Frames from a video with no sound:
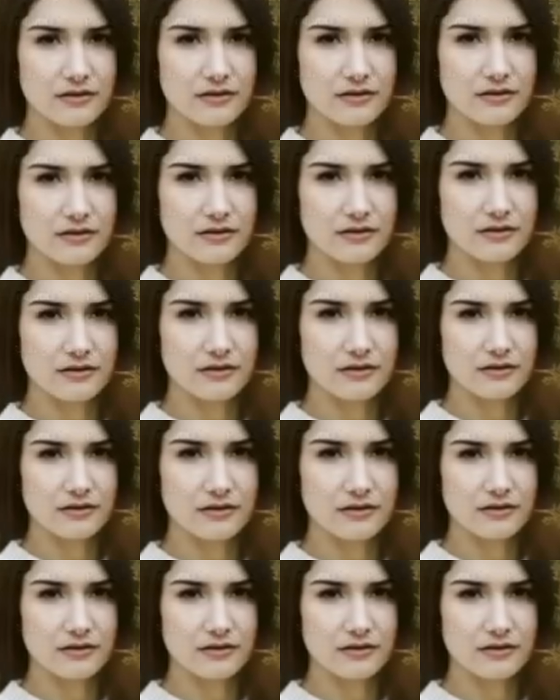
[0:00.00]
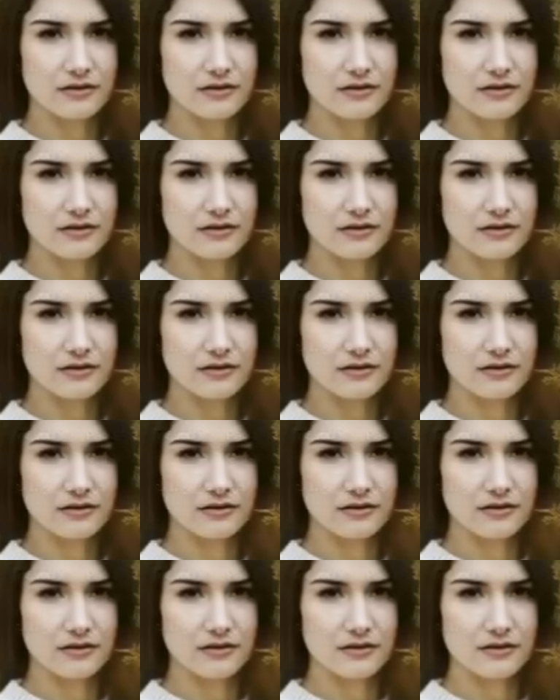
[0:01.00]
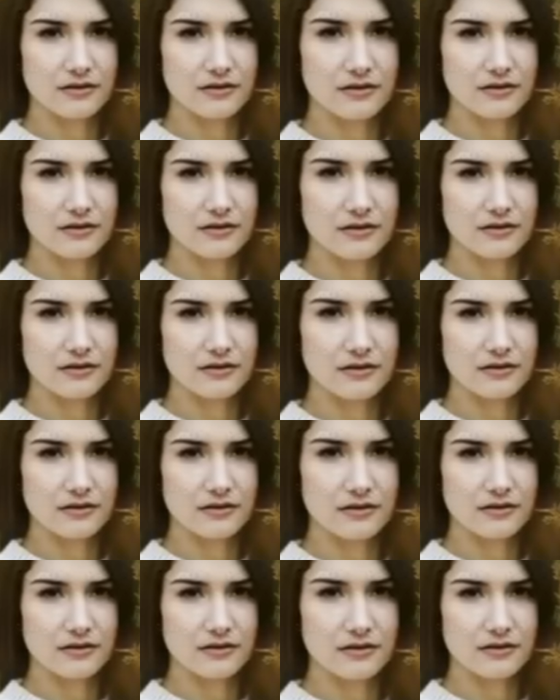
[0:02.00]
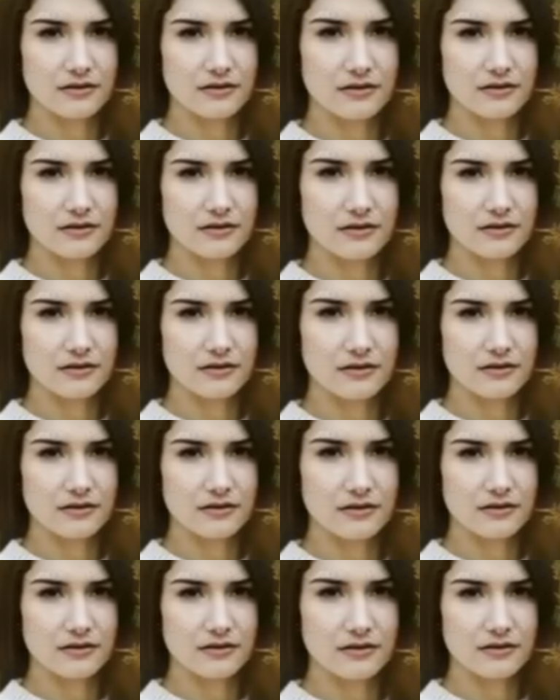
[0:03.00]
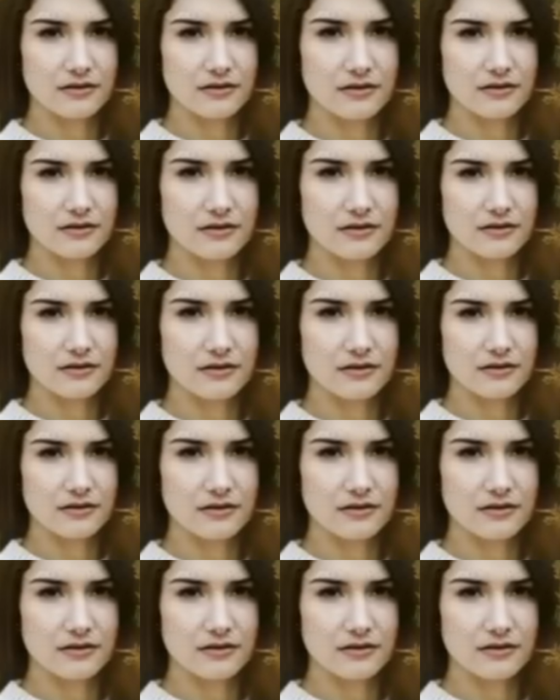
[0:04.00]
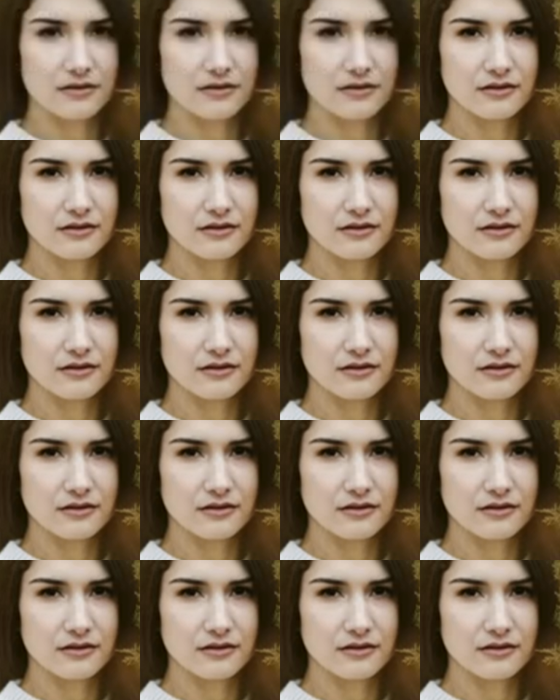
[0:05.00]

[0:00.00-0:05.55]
(no one is talking)